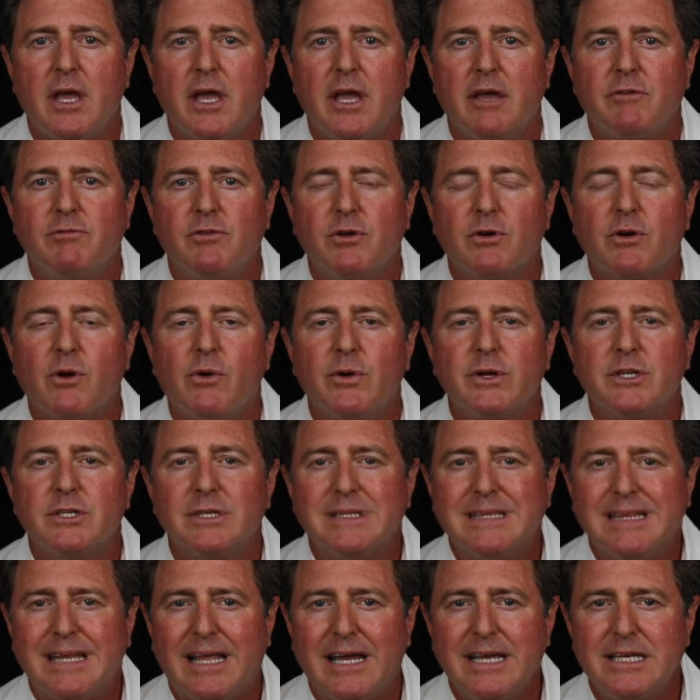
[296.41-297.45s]
If you're going
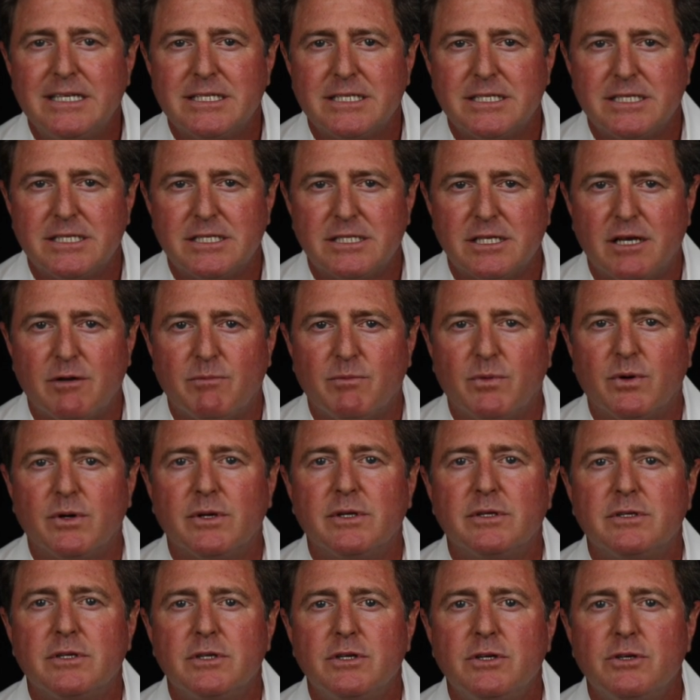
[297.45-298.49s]
to license
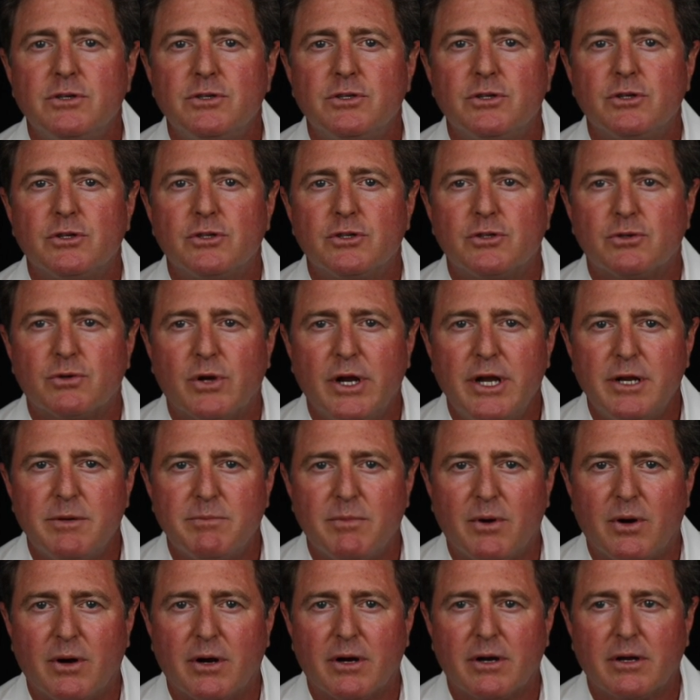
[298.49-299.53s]
someone to use your
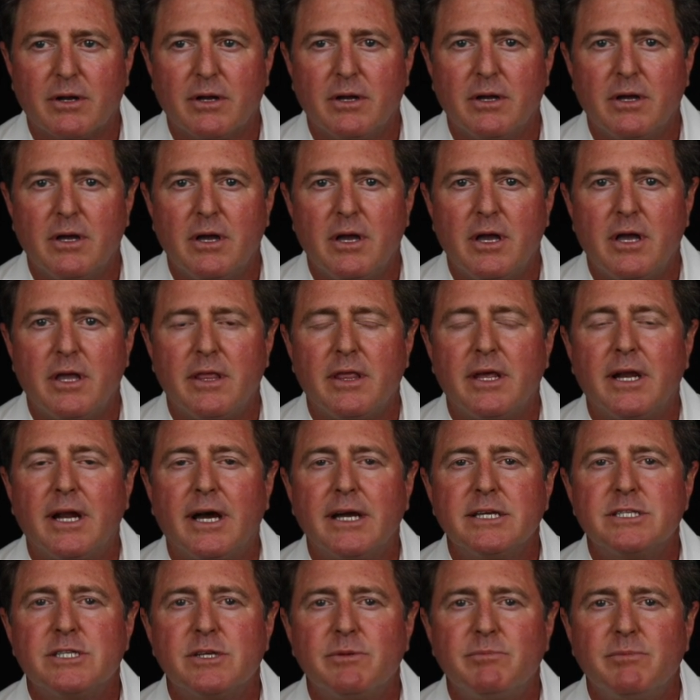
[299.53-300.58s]
trademark, then
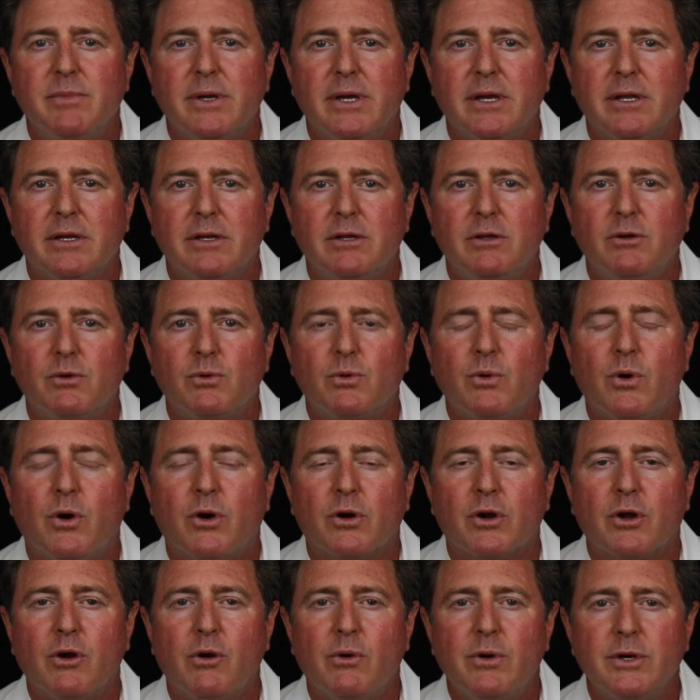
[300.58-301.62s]
I submit you
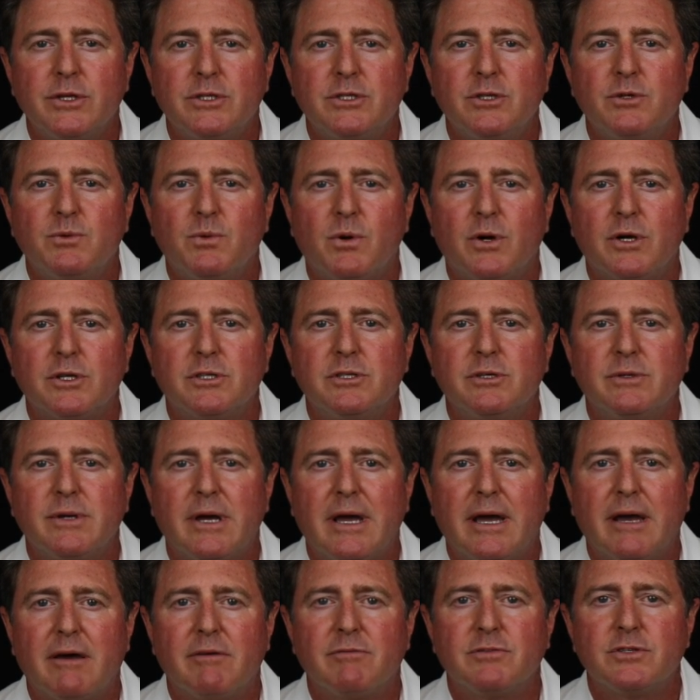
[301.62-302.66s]
are going to want to
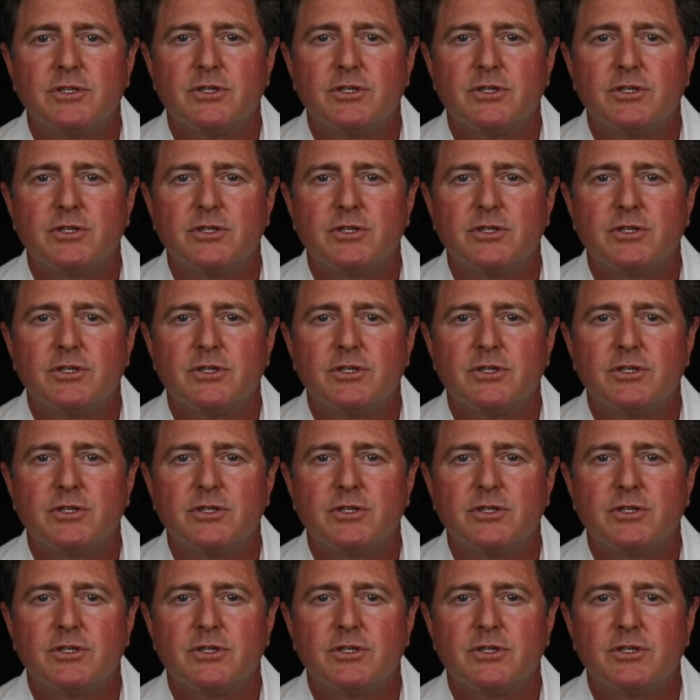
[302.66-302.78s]
have